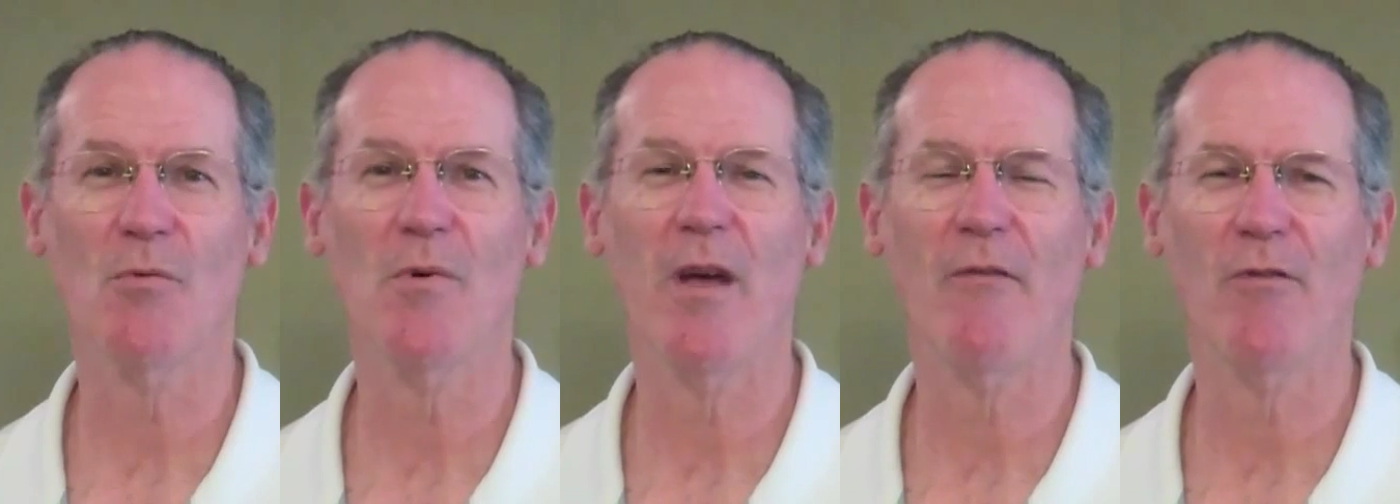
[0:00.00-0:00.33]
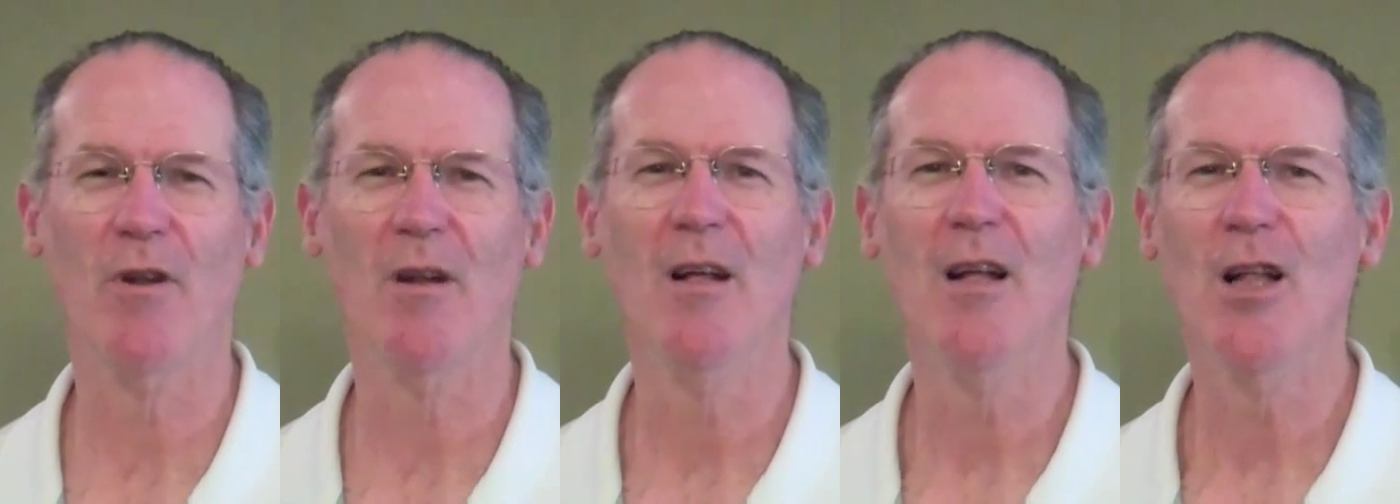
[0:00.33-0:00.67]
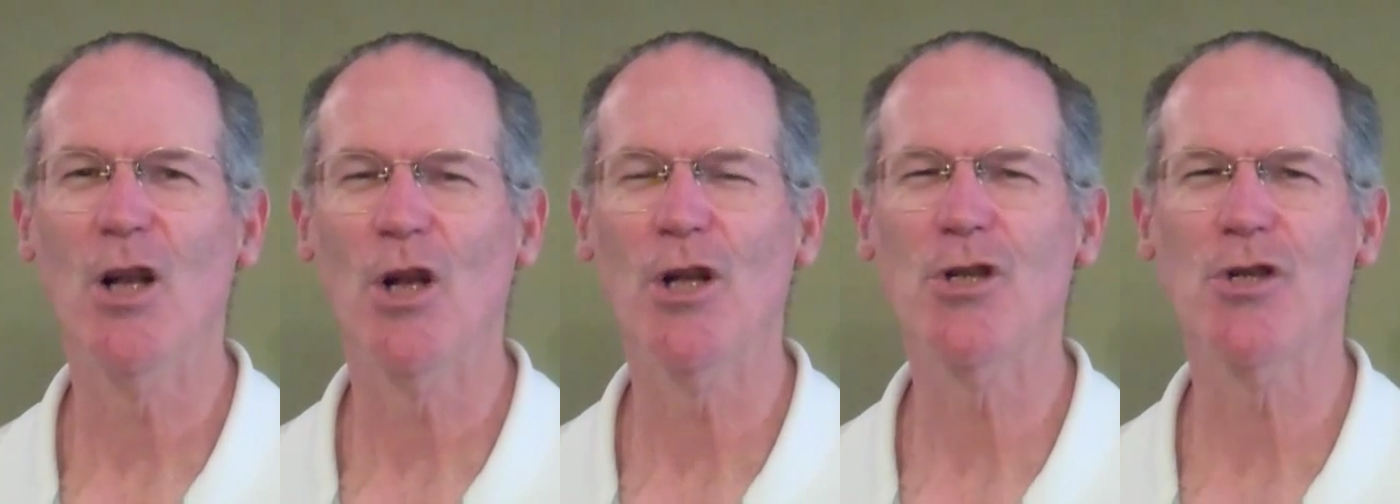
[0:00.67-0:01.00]
we have to
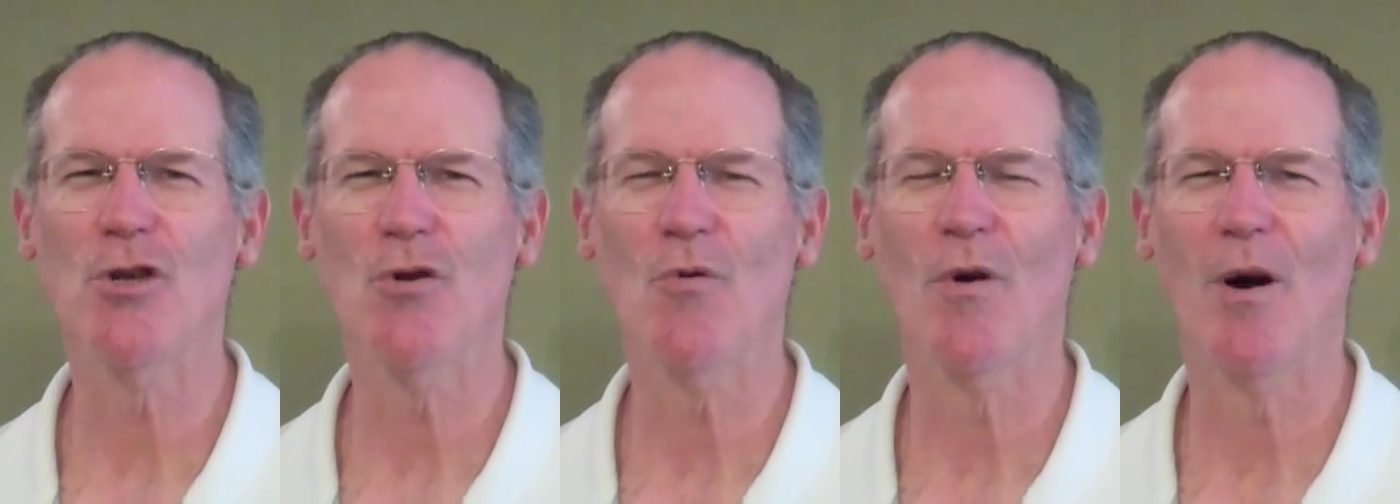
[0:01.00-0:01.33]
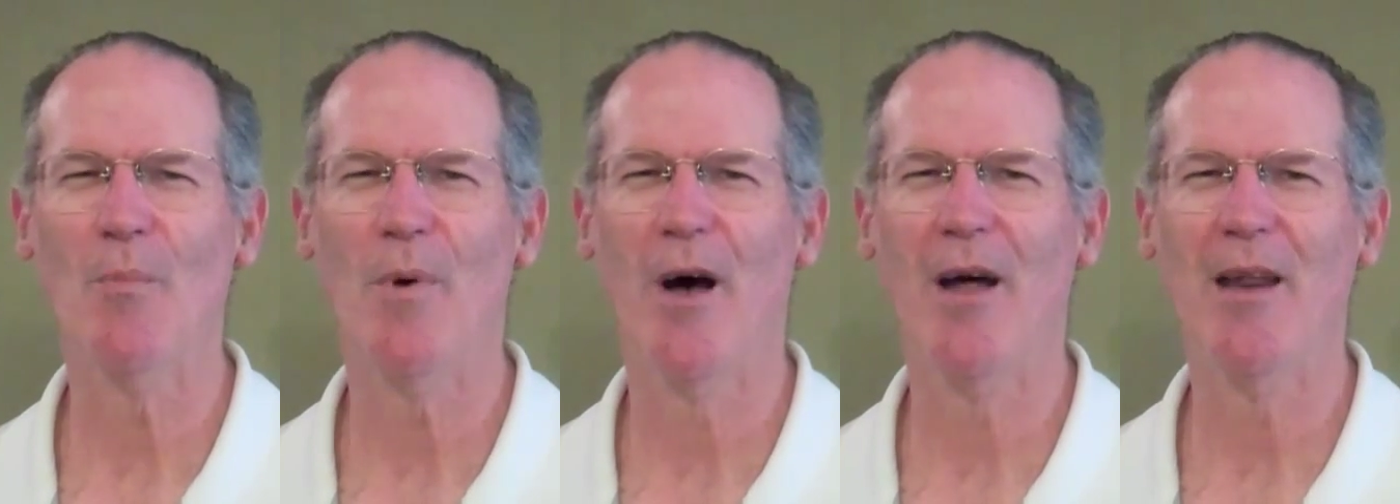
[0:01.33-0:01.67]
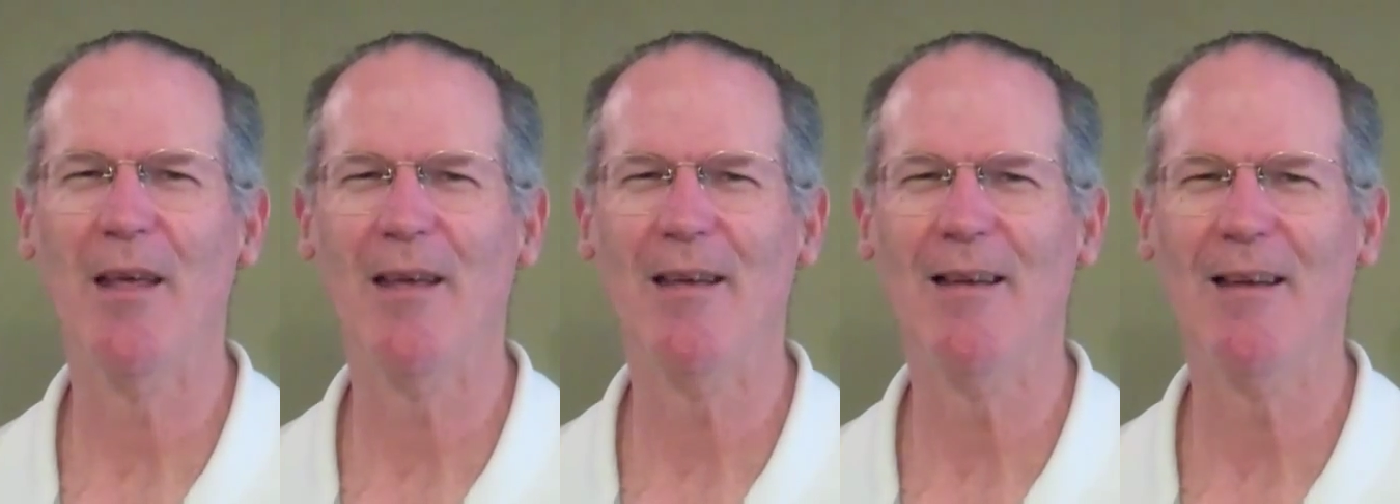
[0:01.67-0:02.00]
listen to our body.